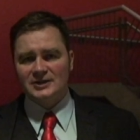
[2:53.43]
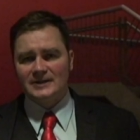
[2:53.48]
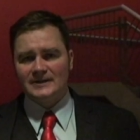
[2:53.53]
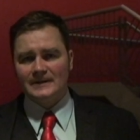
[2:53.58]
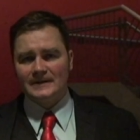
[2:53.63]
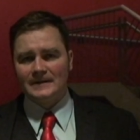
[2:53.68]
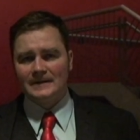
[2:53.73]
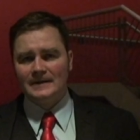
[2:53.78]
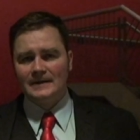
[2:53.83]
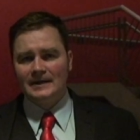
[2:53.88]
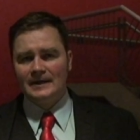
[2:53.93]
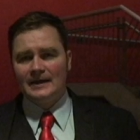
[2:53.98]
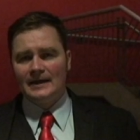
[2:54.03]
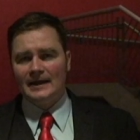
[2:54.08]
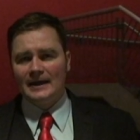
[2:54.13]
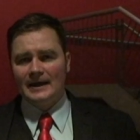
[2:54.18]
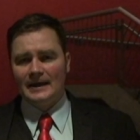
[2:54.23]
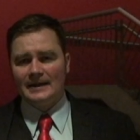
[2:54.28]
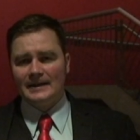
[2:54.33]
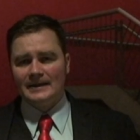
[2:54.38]
And,
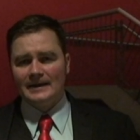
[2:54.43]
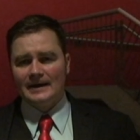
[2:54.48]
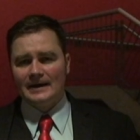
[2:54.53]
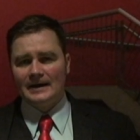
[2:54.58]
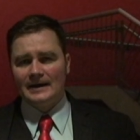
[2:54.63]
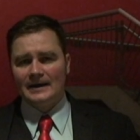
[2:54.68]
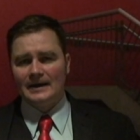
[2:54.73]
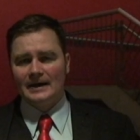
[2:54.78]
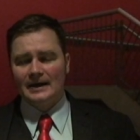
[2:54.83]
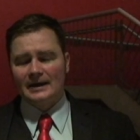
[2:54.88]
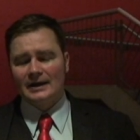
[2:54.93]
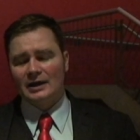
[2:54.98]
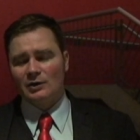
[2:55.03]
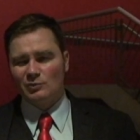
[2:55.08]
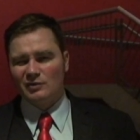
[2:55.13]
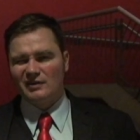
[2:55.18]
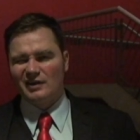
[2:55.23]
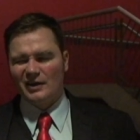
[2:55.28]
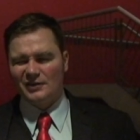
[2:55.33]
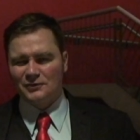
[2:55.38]
and uh, again,
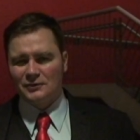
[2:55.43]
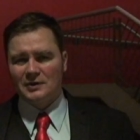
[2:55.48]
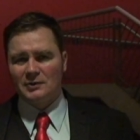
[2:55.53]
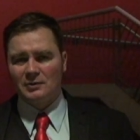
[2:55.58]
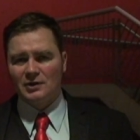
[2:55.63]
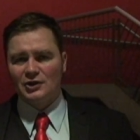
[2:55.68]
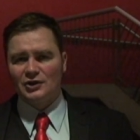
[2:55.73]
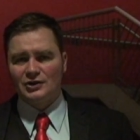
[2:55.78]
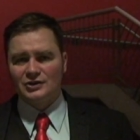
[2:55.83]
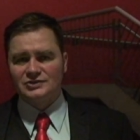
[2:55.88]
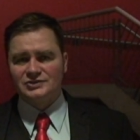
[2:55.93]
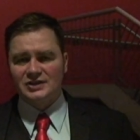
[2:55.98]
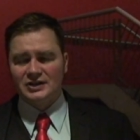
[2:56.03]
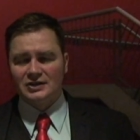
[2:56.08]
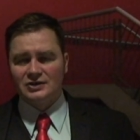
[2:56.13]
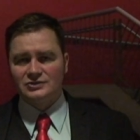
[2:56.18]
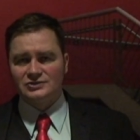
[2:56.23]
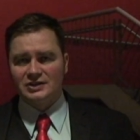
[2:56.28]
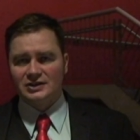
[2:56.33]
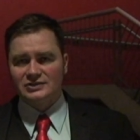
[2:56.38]
we've got three really good
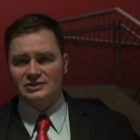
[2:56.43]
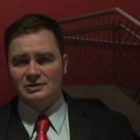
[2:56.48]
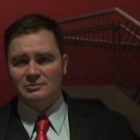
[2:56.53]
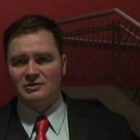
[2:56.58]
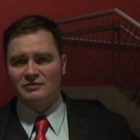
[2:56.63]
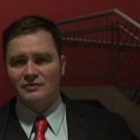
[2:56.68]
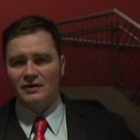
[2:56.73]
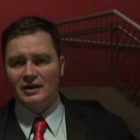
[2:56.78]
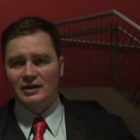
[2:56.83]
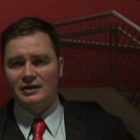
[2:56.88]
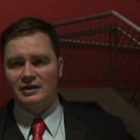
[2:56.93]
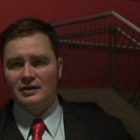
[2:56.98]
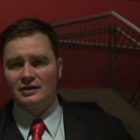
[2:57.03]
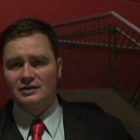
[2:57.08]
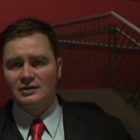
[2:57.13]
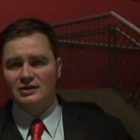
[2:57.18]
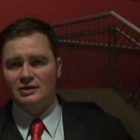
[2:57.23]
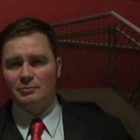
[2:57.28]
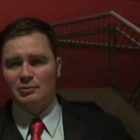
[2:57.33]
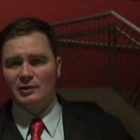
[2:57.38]
seniors. That's going to be fun to,
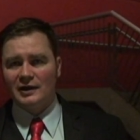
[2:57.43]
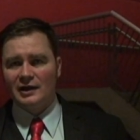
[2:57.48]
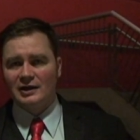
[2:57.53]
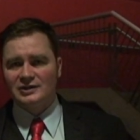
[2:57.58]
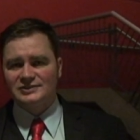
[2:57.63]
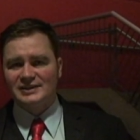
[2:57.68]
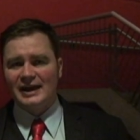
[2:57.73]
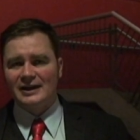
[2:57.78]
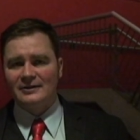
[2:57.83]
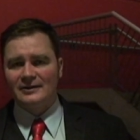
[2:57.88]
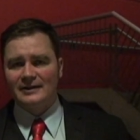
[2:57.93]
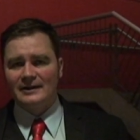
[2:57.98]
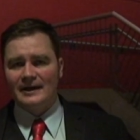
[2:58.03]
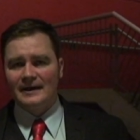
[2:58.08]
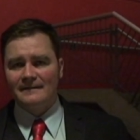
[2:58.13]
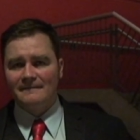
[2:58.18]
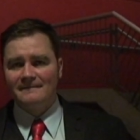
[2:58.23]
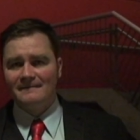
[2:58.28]
to play on Saturday night.